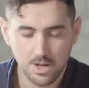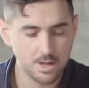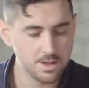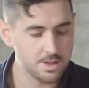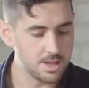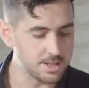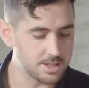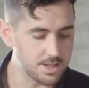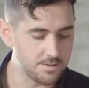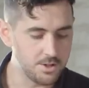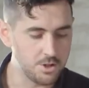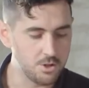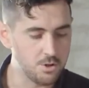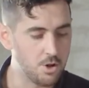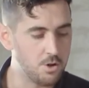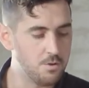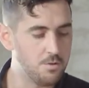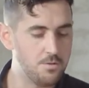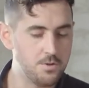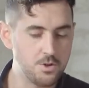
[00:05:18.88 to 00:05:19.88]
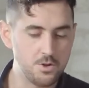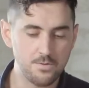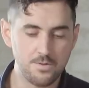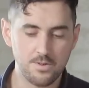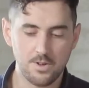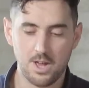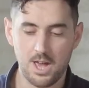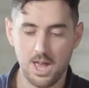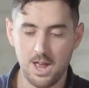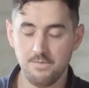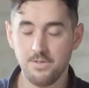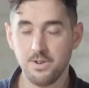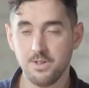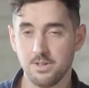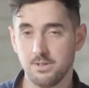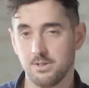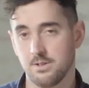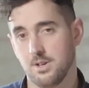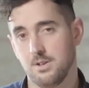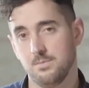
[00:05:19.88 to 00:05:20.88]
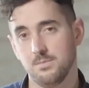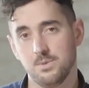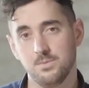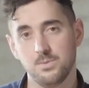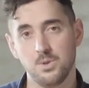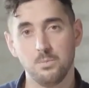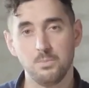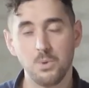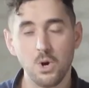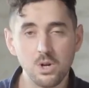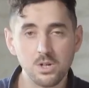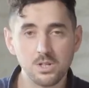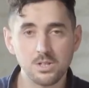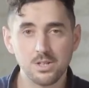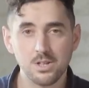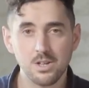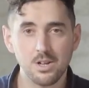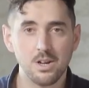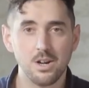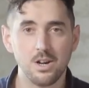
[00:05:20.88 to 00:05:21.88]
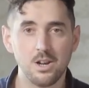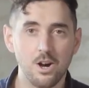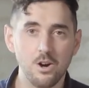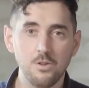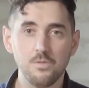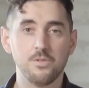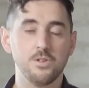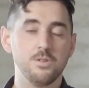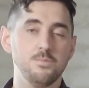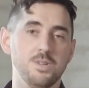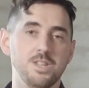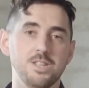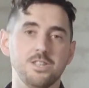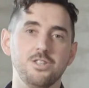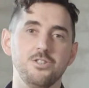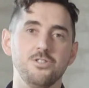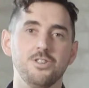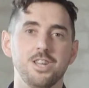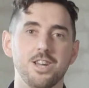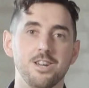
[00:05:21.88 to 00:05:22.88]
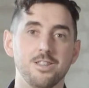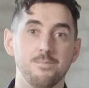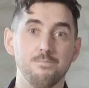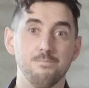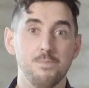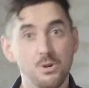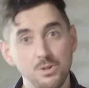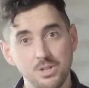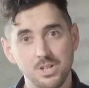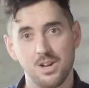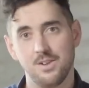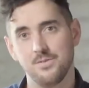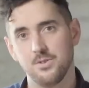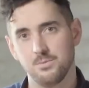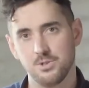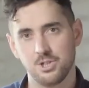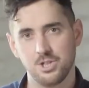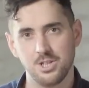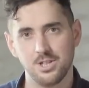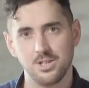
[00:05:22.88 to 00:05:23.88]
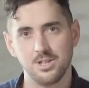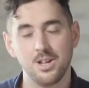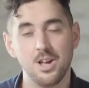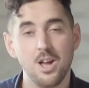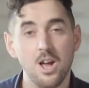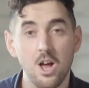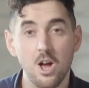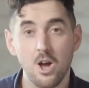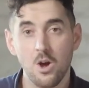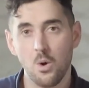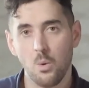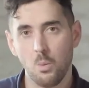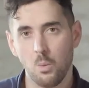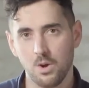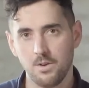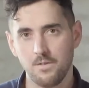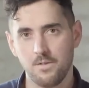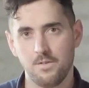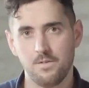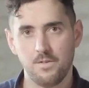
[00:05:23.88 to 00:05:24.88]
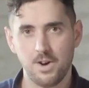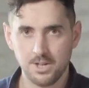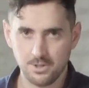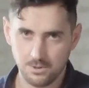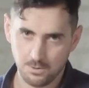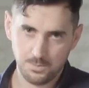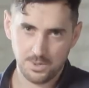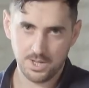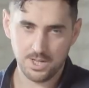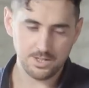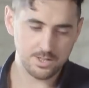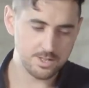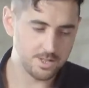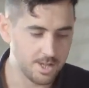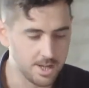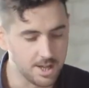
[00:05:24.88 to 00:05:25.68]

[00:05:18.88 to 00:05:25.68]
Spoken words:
that's given you an overview of everything that comes in your box, and hopefully means you can get the most out of your machine. One final bit,